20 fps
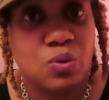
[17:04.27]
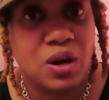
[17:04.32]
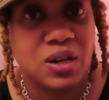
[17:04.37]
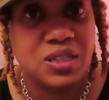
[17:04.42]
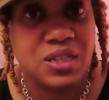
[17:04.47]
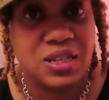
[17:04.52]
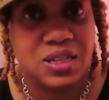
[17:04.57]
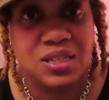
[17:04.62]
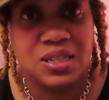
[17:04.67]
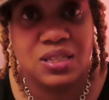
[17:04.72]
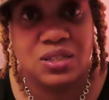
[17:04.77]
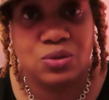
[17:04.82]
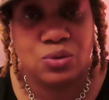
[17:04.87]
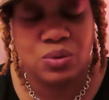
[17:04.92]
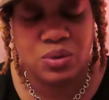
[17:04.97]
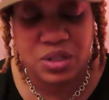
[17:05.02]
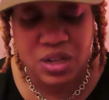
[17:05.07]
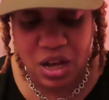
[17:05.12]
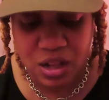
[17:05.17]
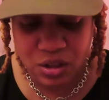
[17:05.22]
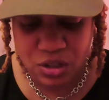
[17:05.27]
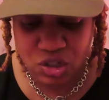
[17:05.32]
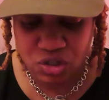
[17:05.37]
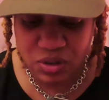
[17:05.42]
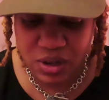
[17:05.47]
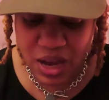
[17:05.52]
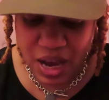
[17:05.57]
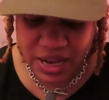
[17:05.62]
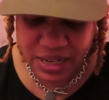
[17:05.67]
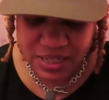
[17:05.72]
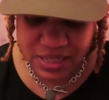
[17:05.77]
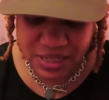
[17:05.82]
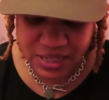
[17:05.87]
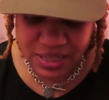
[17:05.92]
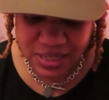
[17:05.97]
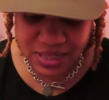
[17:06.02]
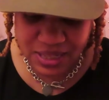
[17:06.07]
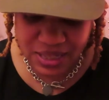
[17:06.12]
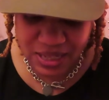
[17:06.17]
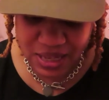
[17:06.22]
walked into Dollar Tree, I
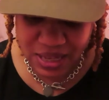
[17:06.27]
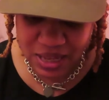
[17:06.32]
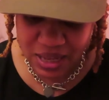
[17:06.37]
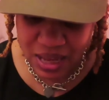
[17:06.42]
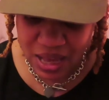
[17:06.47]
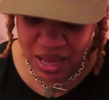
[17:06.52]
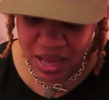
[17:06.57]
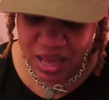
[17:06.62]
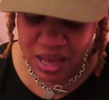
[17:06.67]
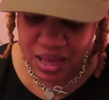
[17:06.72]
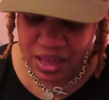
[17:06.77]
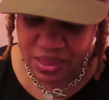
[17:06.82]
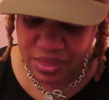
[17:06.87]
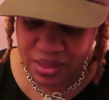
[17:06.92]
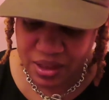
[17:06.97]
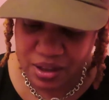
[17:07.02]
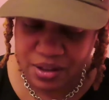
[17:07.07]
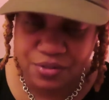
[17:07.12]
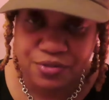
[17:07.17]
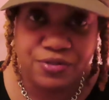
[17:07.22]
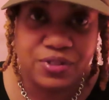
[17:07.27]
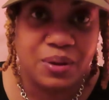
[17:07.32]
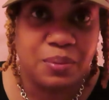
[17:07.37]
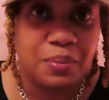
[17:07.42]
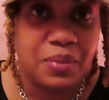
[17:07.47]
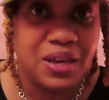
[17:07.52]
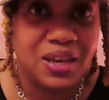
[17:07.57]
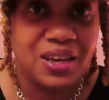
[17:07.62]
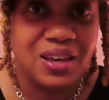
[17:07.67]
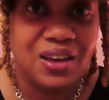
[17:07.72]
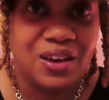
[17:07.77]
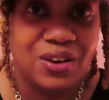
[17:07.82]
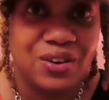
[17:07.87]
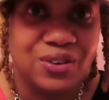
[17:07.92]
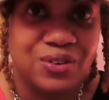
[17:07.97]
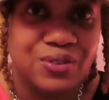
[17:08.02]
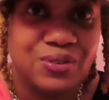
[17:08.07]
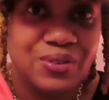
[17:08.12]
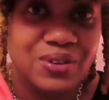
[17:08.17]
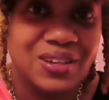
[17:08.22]
did see the
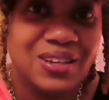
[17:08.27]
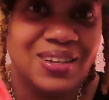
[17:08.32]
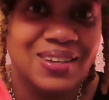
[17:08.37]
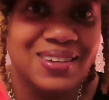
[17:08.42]
flamingo